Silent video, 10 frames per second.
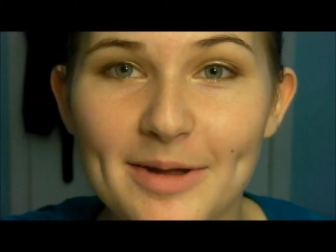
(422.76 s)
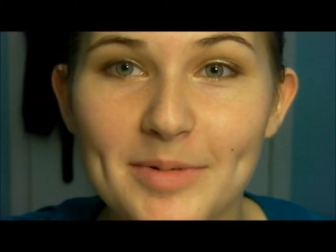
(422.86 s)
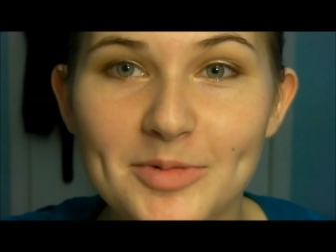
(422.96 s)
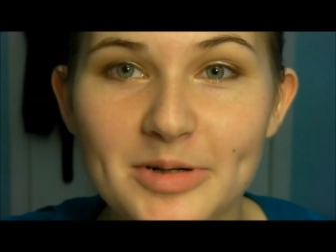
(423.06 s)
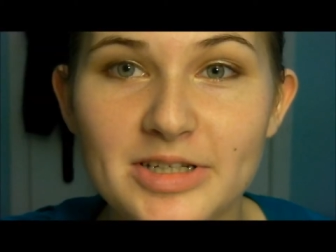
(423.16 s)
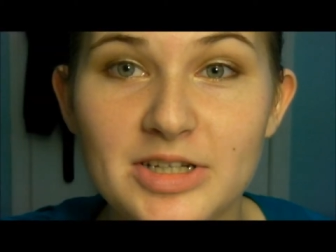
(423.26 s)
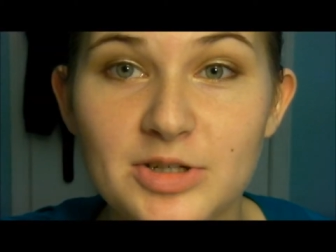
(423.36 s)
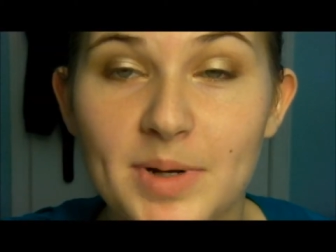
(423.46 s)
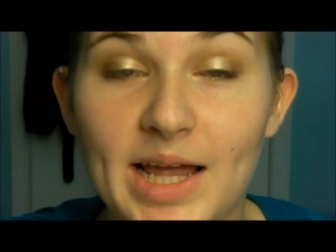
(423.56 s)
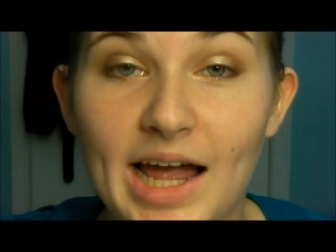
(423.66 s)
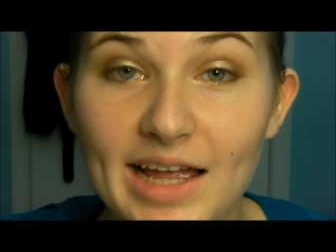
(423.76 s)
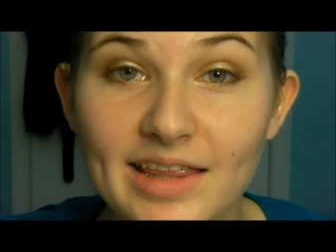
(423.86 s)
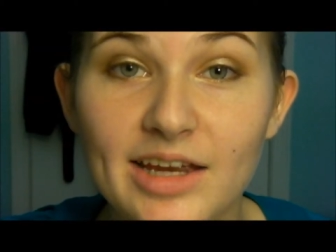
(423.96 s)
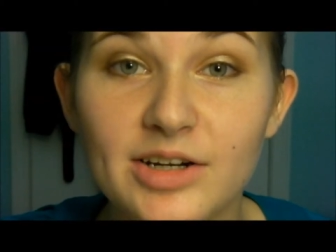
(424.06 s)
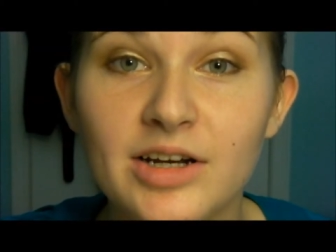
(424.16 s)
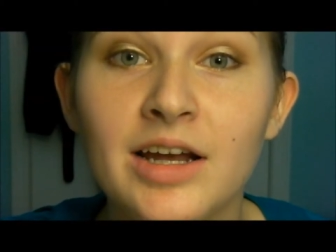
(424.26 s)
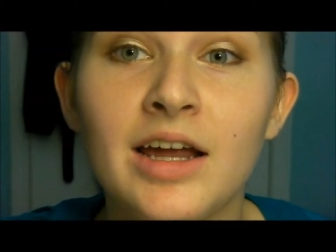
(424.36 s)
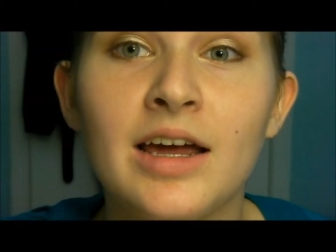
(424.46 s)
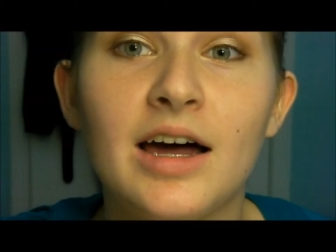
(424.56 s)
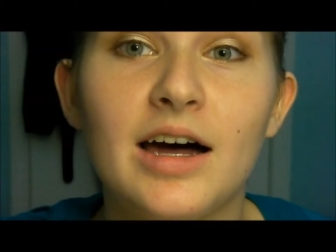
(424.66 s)
time, I'm going to do my eyeliner
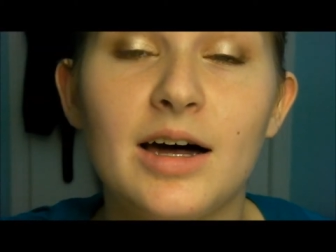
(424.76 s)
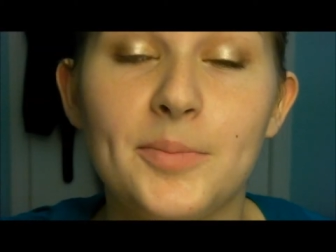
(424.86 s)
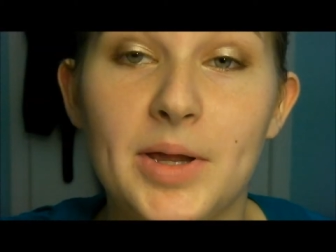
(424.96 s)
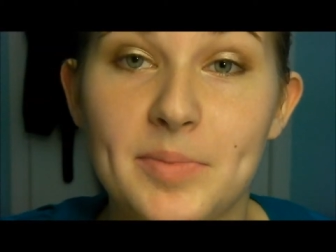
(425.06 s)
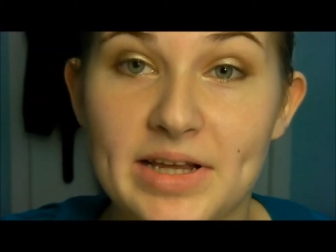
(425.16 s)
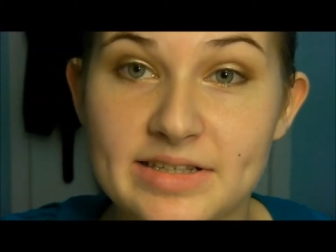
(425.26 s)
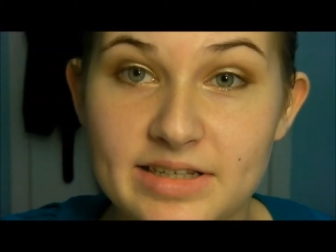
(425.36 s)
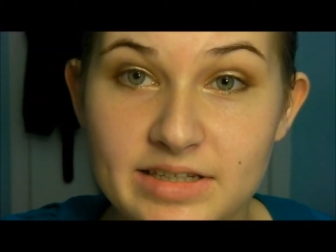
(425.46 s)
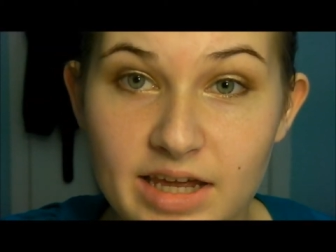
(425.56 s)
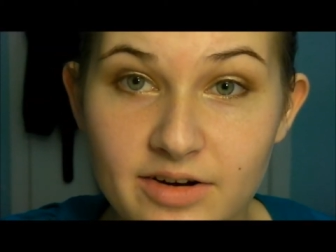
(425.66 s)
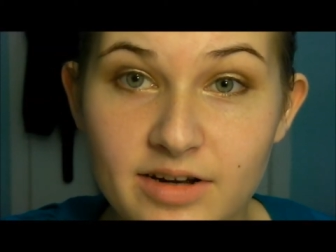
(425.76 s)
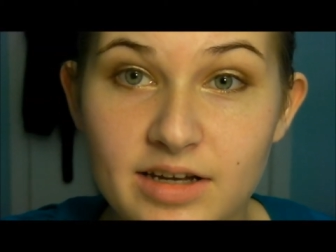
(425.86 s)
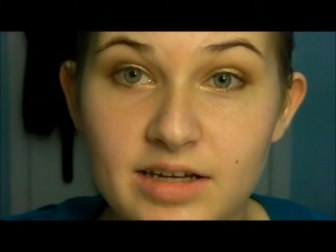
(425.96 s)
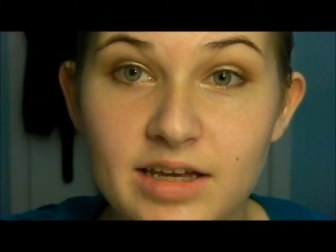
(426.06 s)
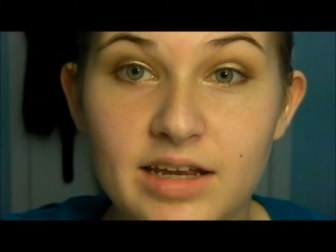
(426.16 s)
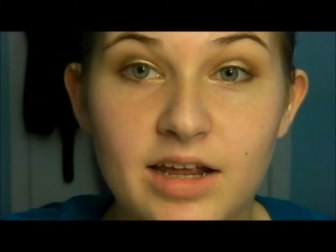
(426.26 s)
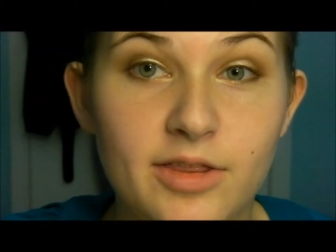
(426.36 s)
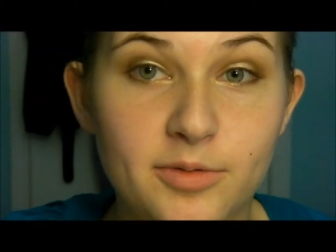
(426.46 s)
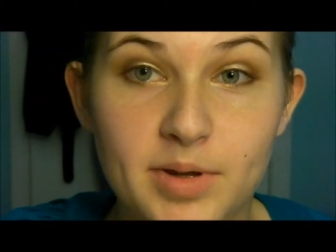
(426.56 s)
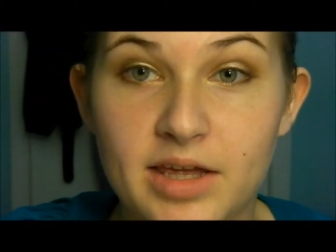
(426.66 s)
um, and mascara and
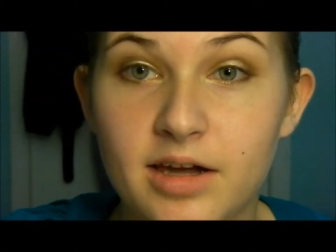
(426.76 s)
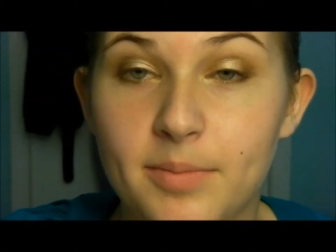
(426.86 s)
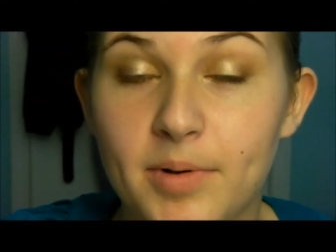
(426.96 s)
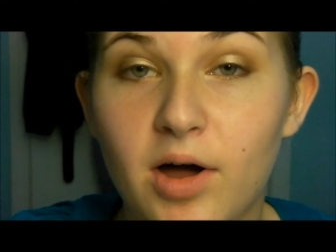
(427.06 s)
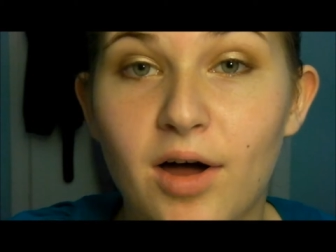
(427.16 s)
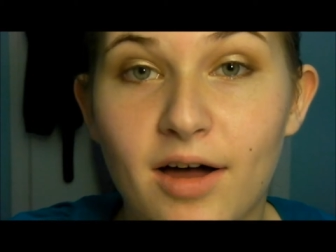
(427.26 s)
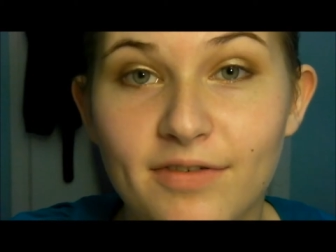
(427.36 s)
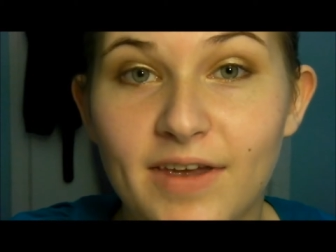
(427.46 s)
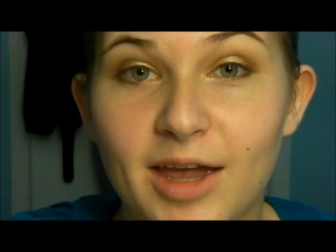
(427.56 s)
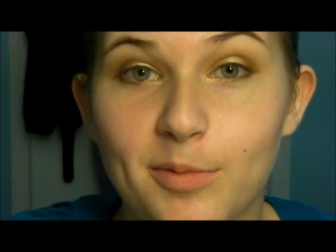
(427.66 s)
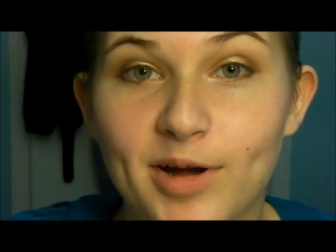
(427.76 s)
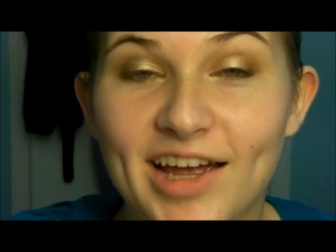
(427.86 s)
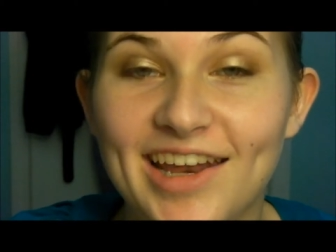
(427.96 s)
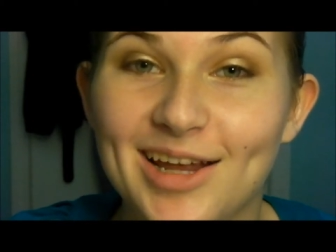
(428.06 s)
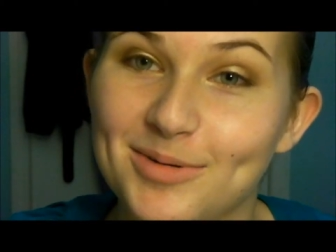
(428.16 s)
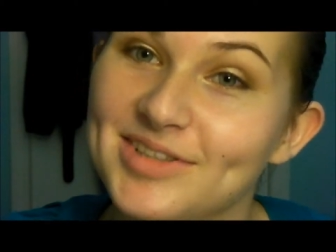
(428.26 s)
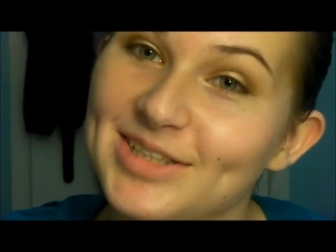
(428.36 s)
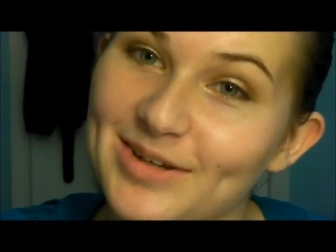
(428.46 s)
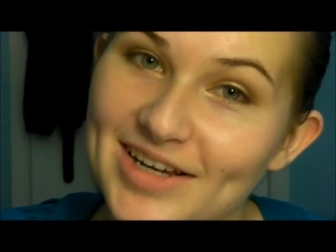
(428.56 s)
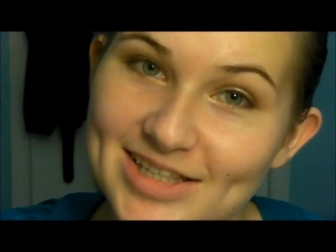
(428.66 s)
other makeup off camera, and I will
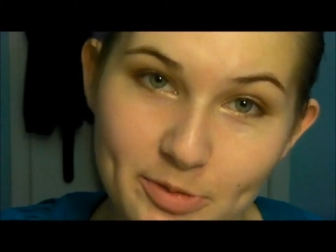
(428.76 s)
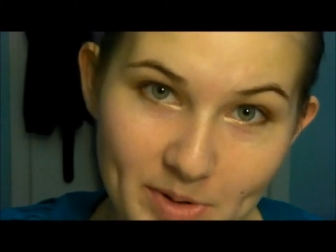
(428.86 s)
see you guys in a